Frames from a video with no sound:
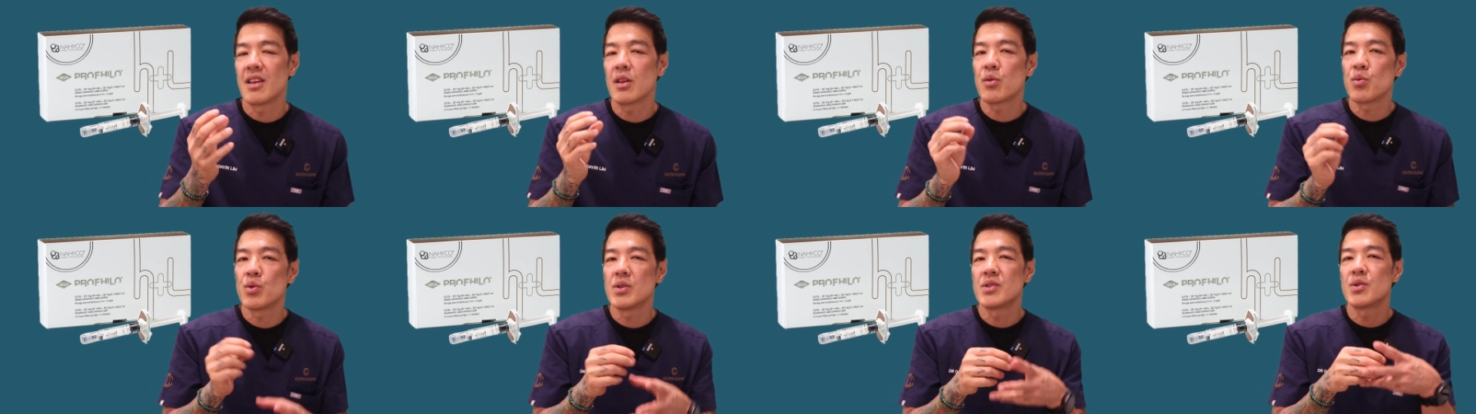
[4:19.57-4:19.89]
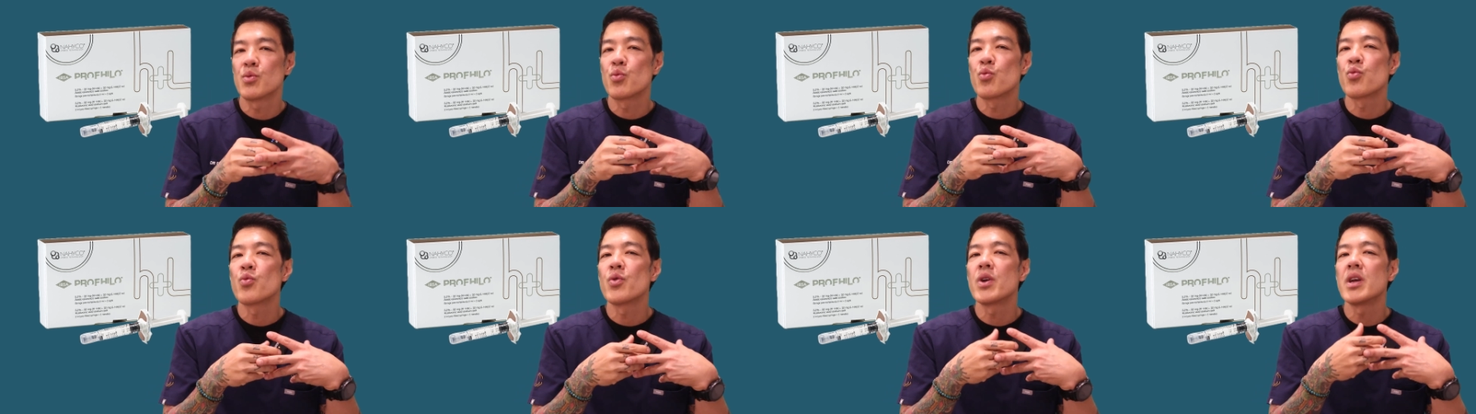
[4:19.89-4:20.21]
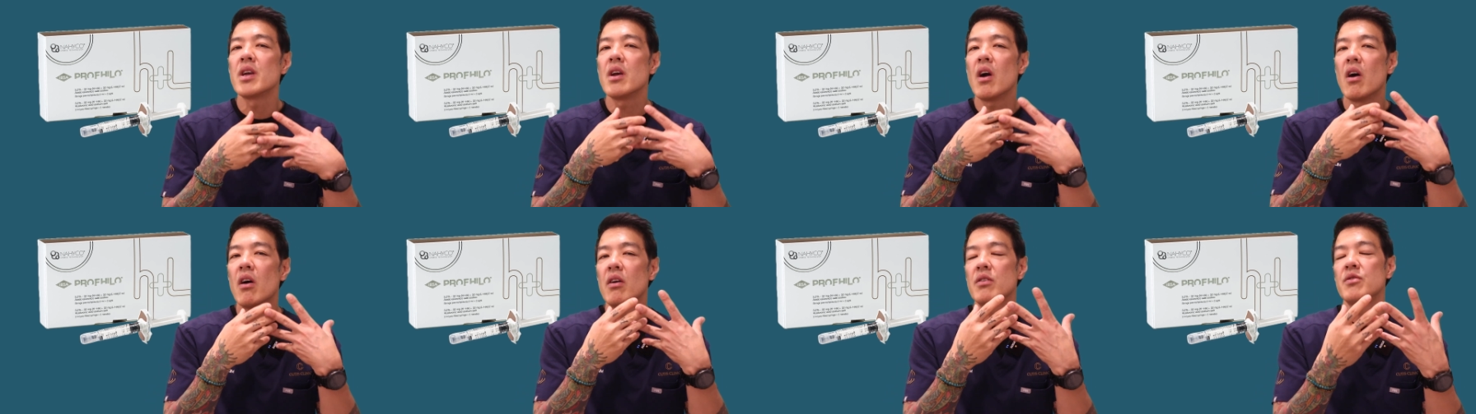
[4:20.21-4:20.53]
In other words, it
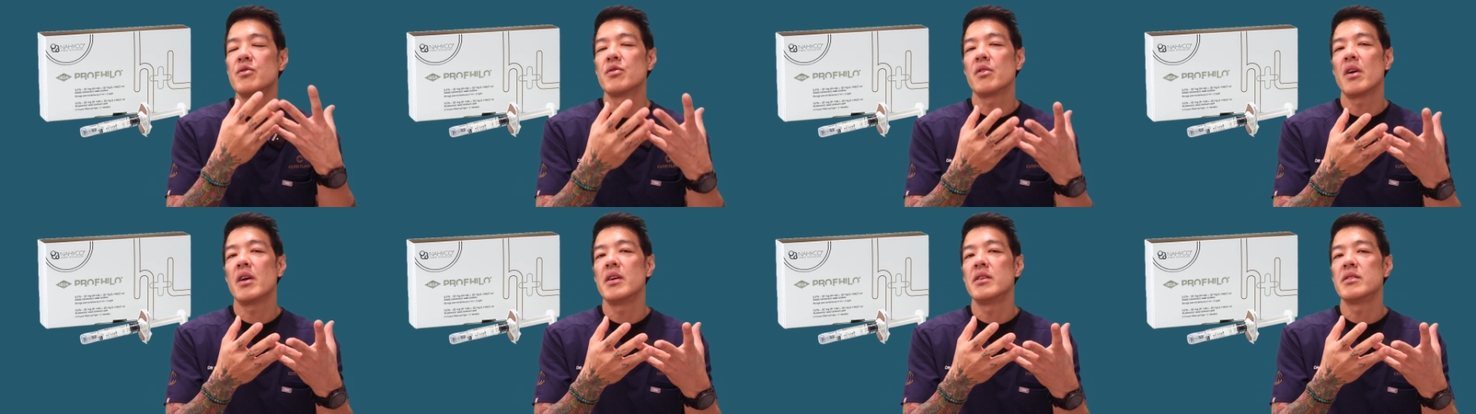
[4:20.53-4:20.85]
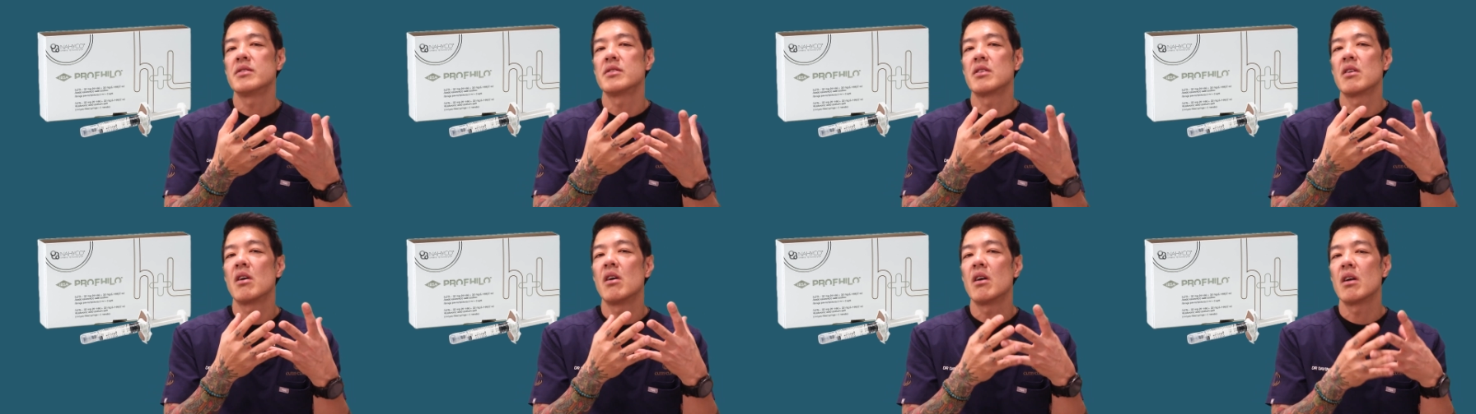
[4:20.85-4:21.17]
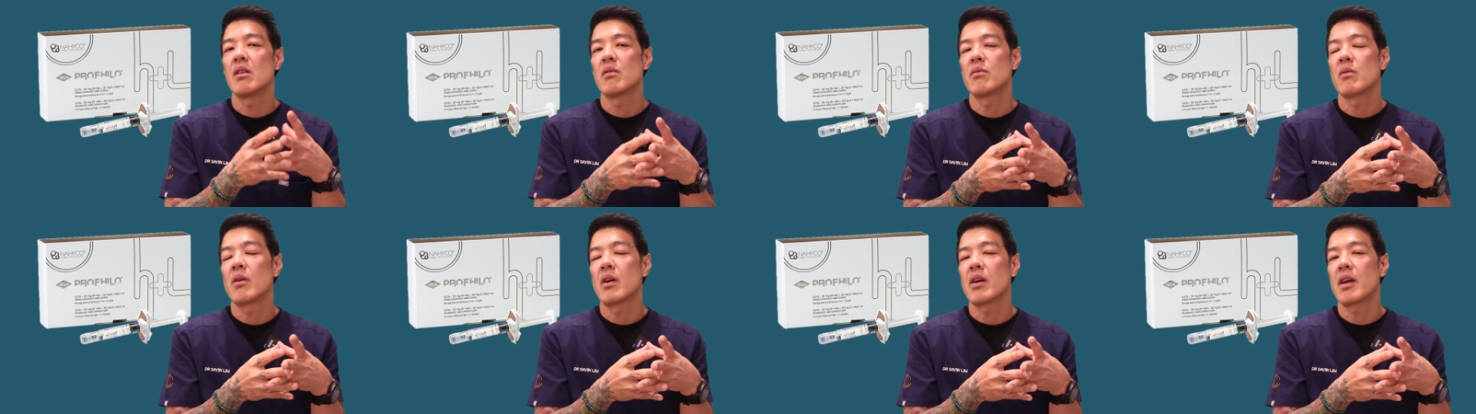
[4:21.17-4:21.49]
rehydrates your
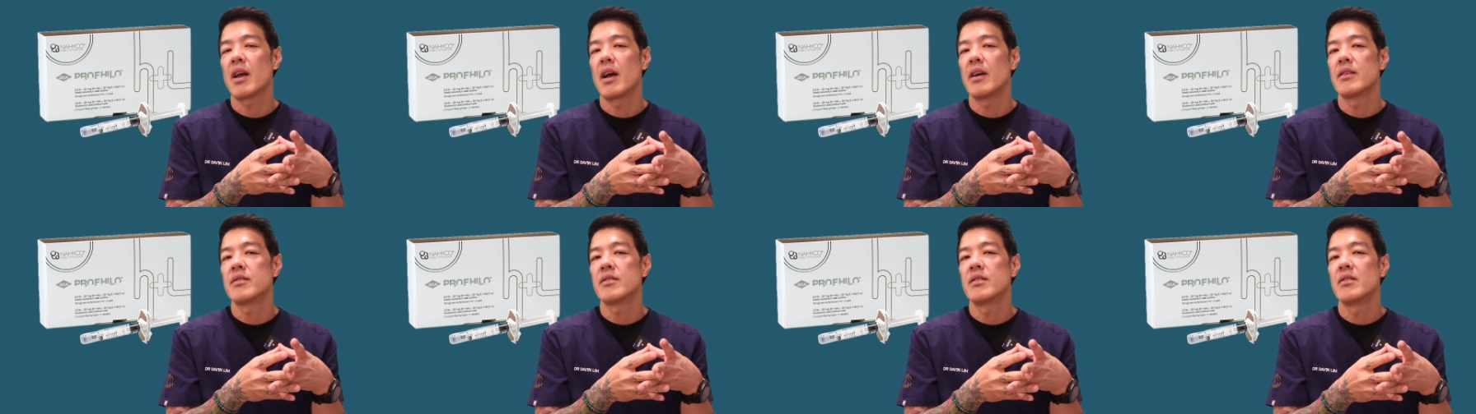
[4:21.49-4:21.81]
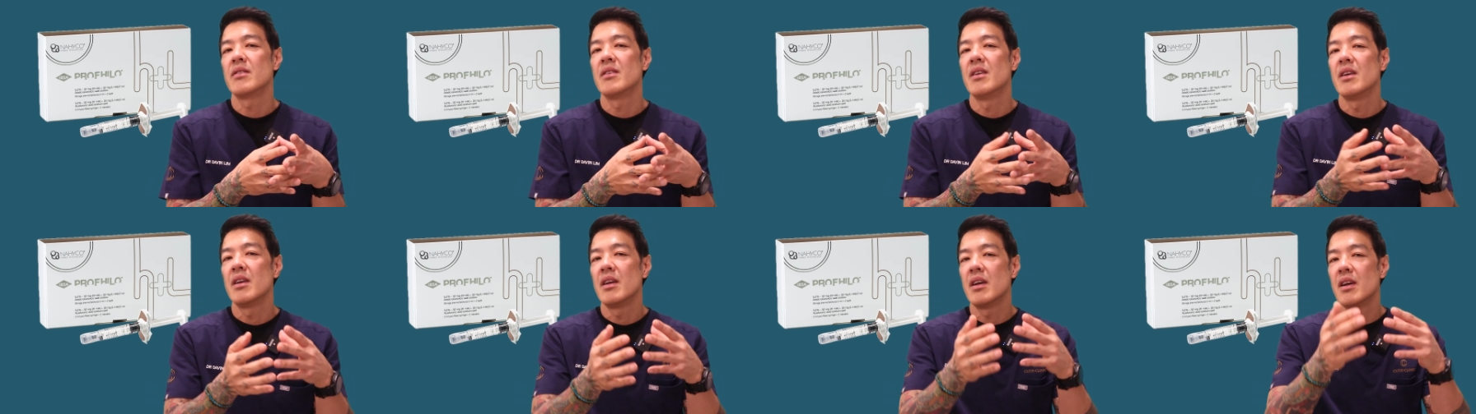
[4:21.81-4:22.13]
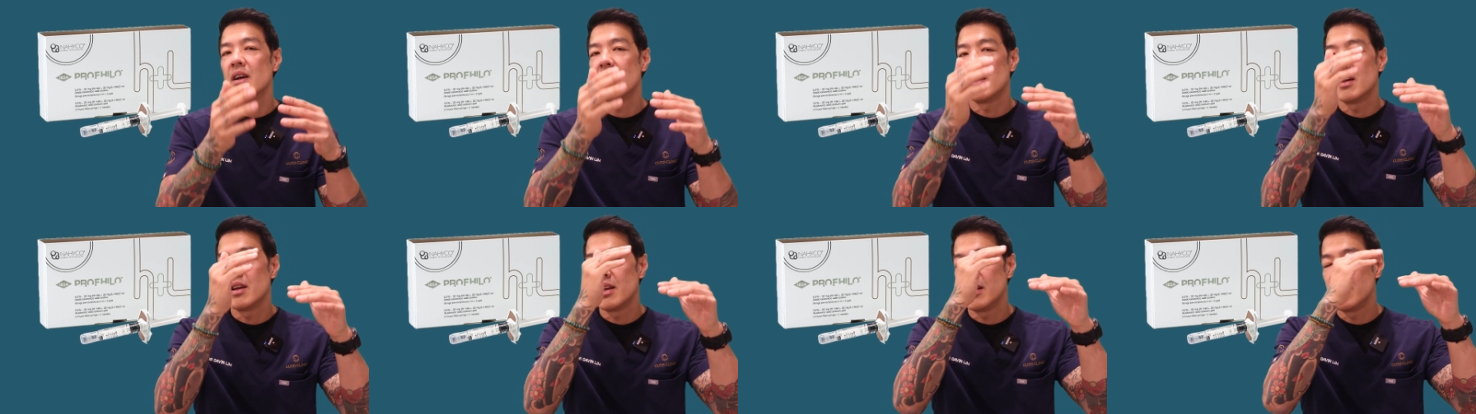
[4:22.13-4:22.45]
hyaluronic acid
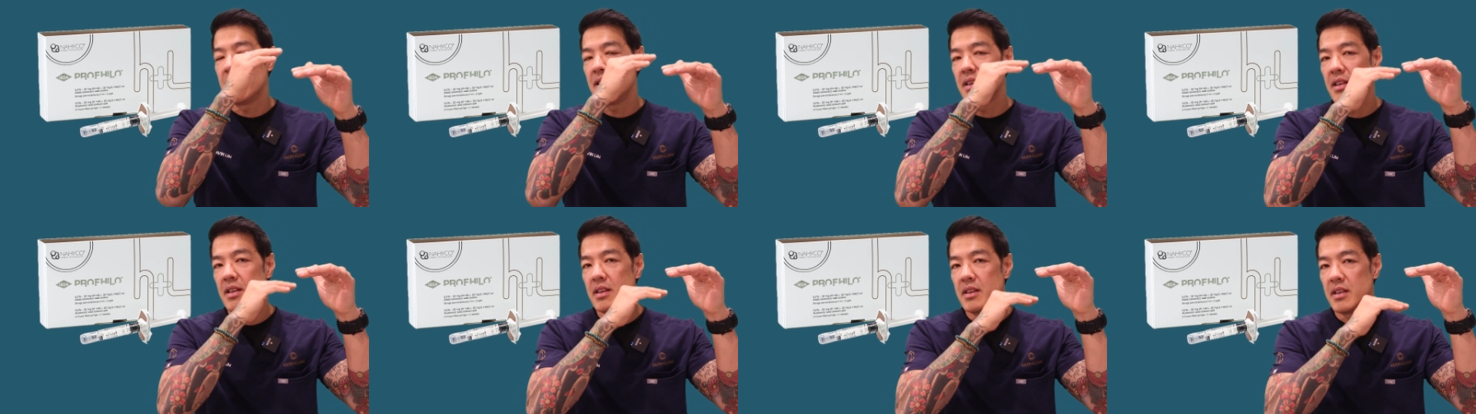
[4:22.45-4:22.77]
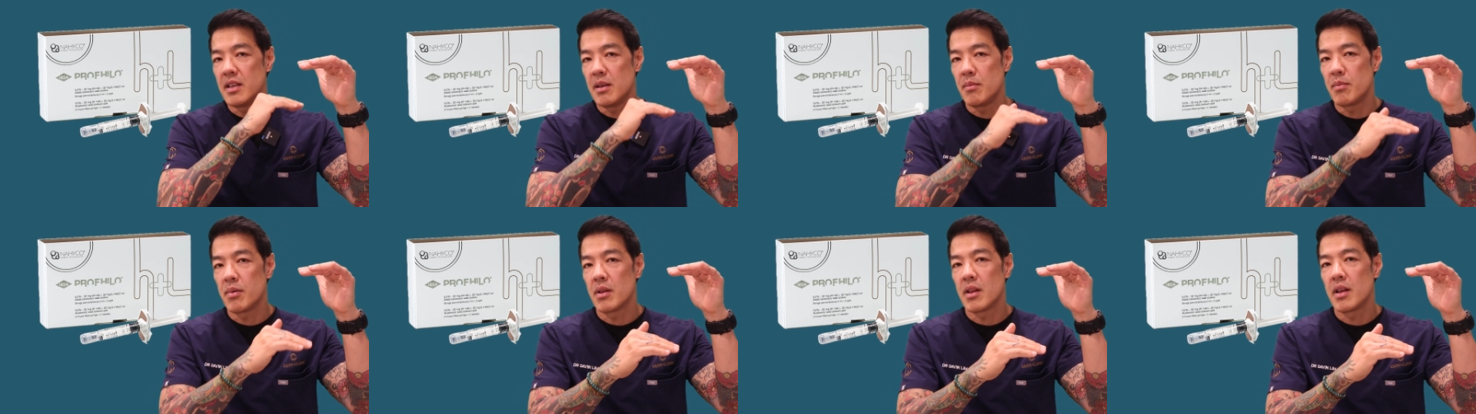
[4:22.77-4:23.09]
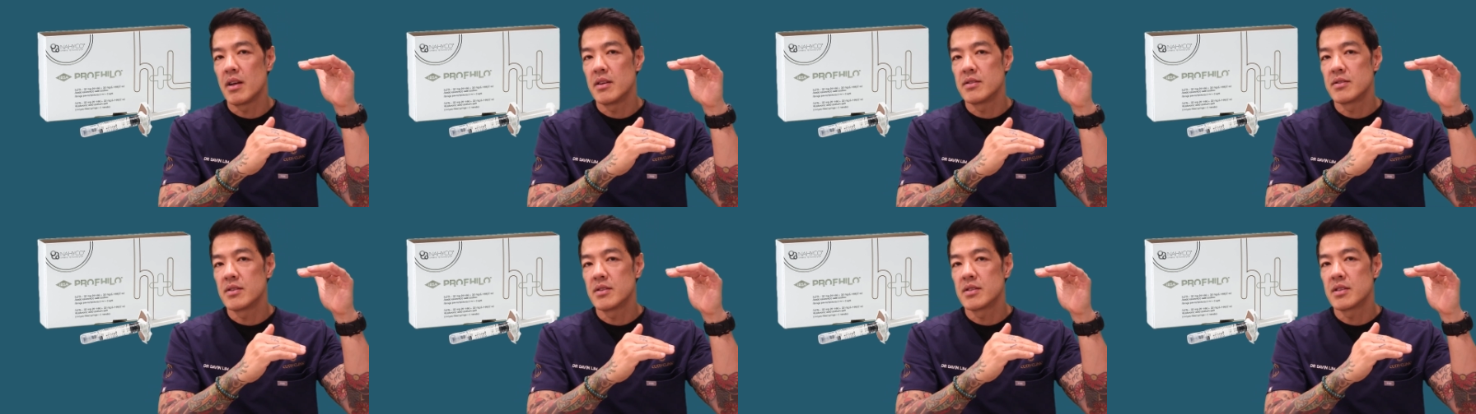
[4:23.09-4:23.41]
in the deeper
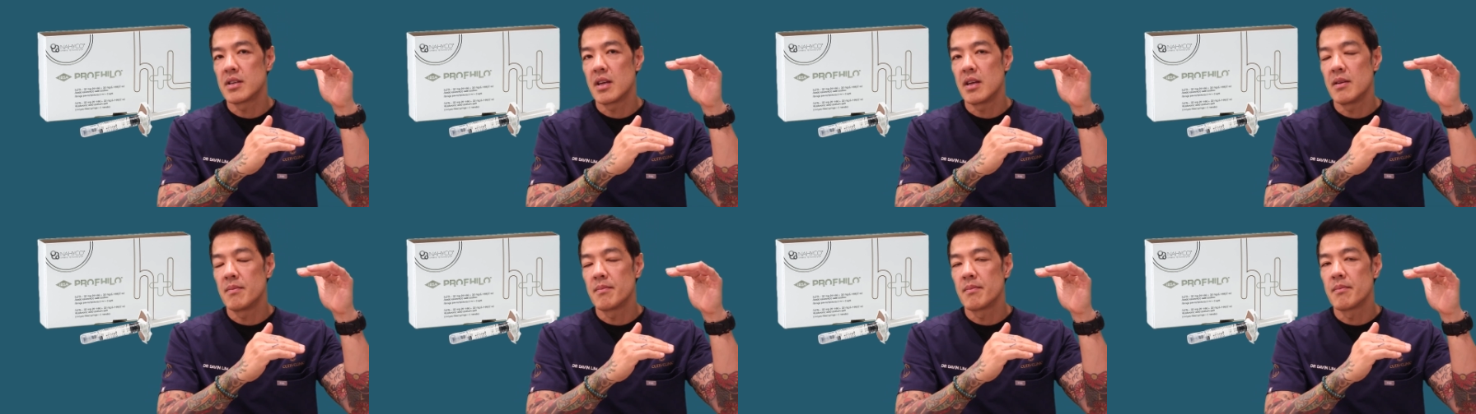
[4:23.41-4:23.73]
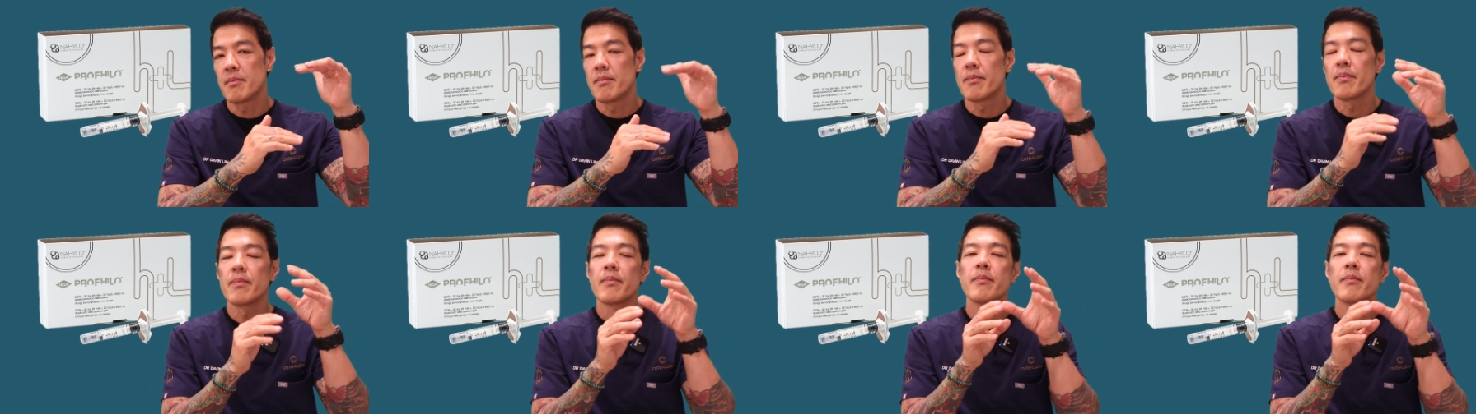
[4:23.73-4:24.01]
layers of skin.